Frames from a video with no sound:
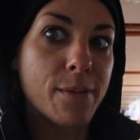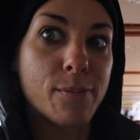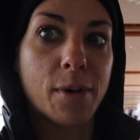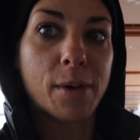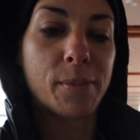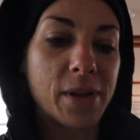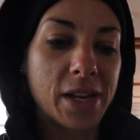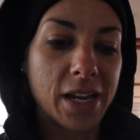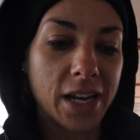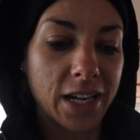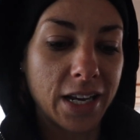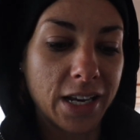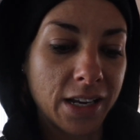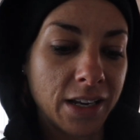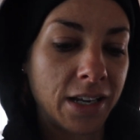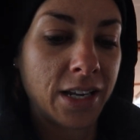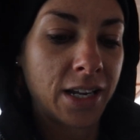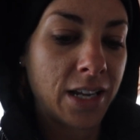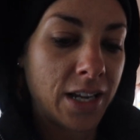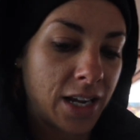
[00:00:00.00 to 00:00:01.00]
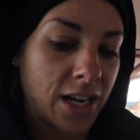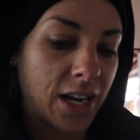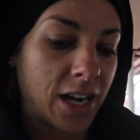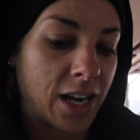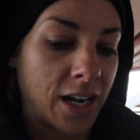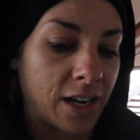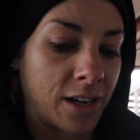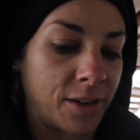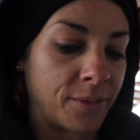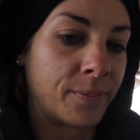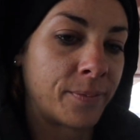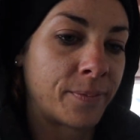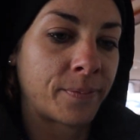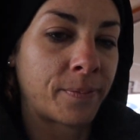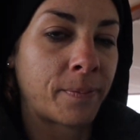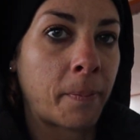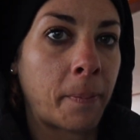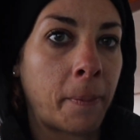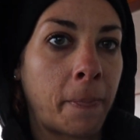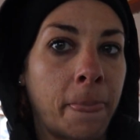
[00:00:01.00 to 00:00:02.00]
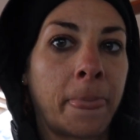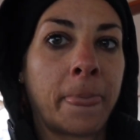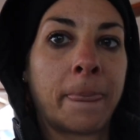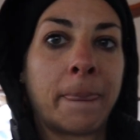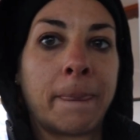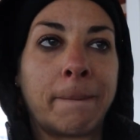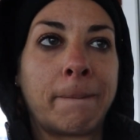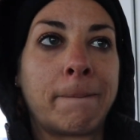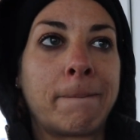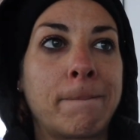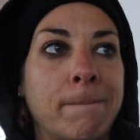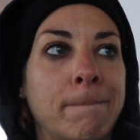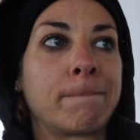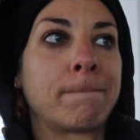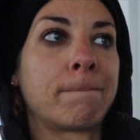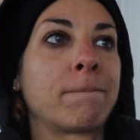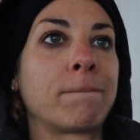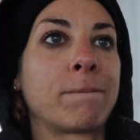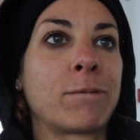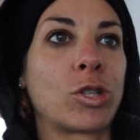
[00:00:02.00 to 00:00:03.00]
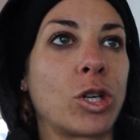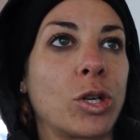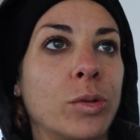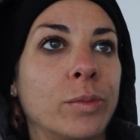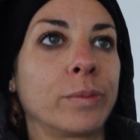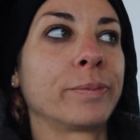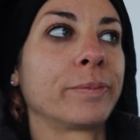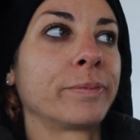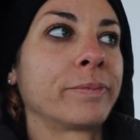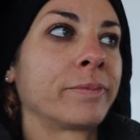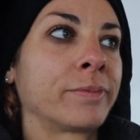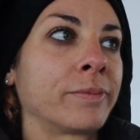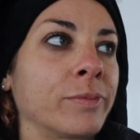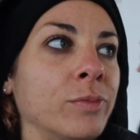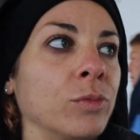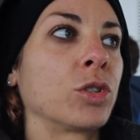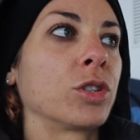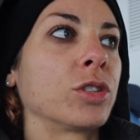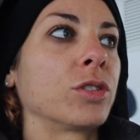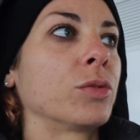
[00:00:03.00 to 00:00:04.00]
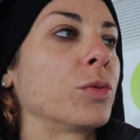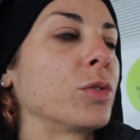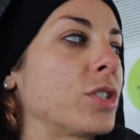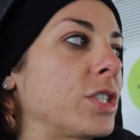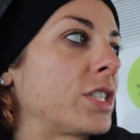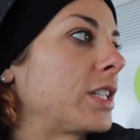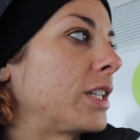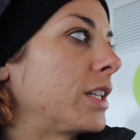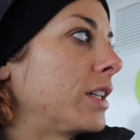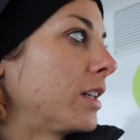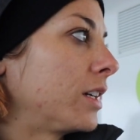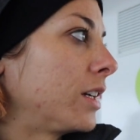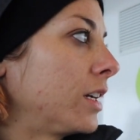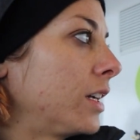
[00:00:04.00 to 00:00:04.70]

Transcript: and my beanie. Um, so, well, we'll see